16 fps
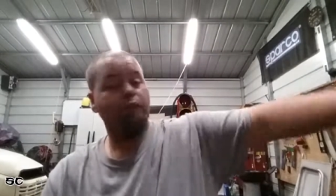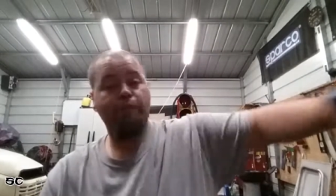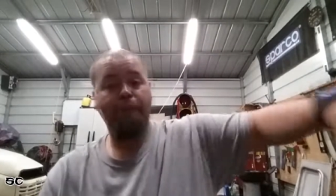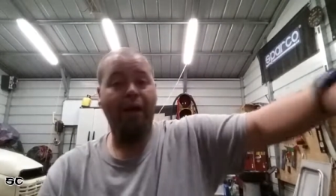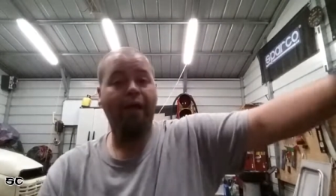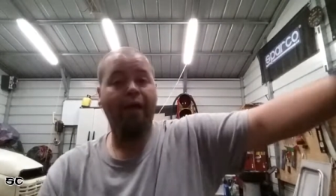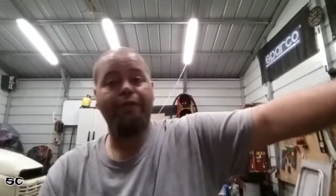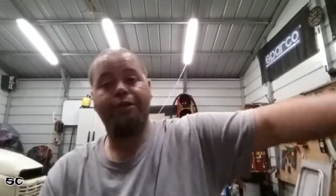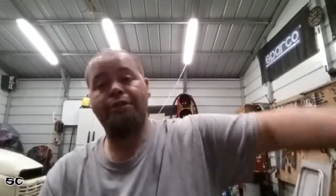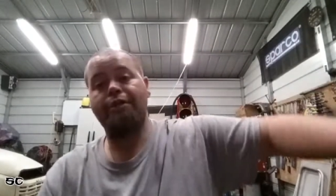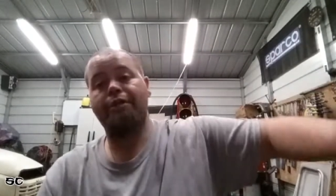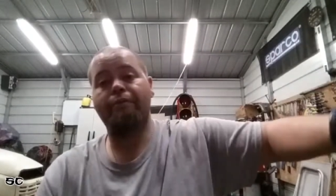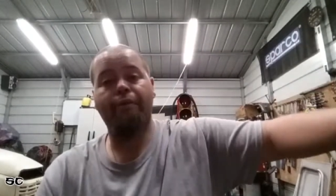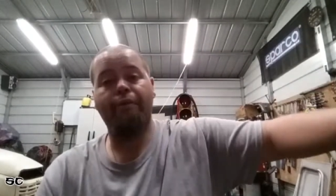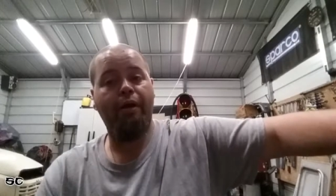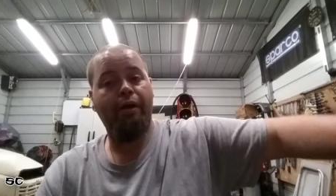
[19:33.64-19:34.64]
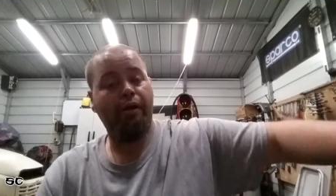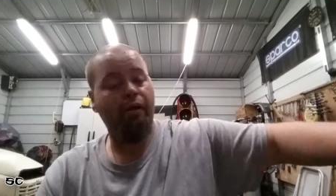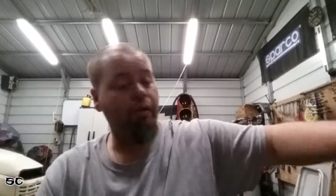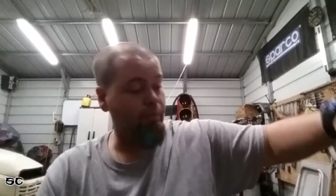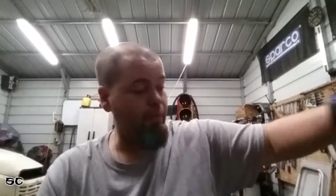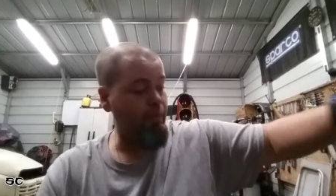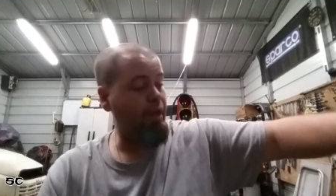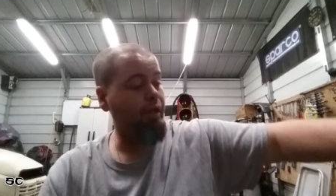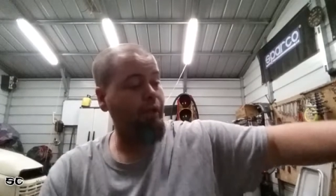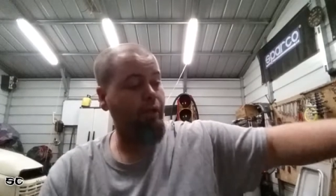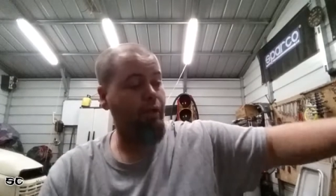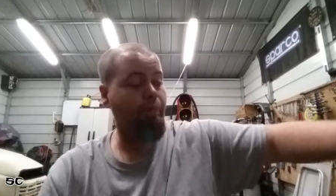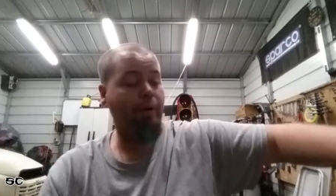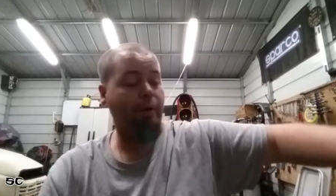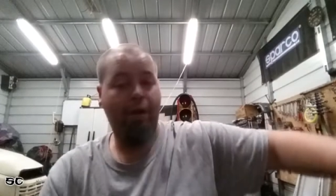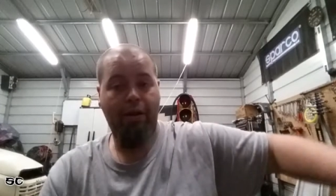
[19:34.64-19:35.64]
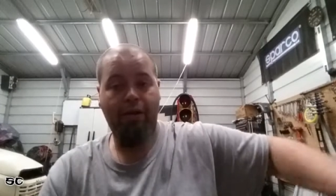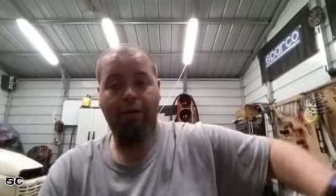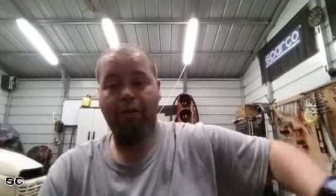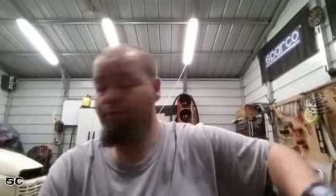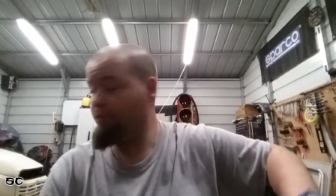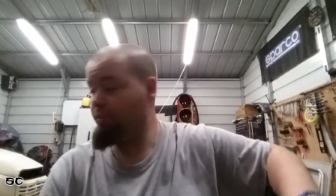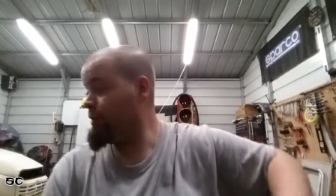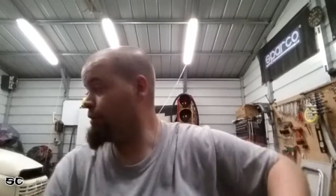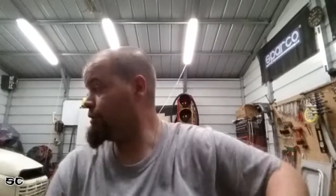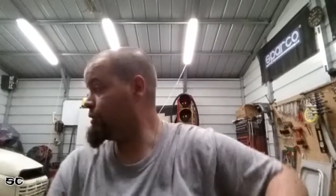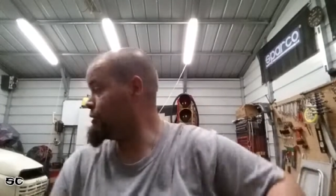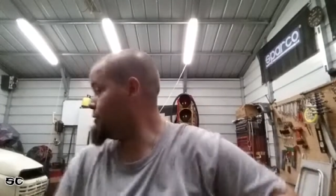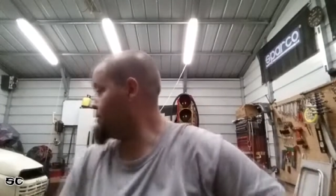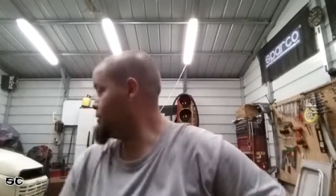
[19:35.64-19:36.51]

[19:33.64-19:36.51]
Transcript: this pile of shit right here mainly up out of here first.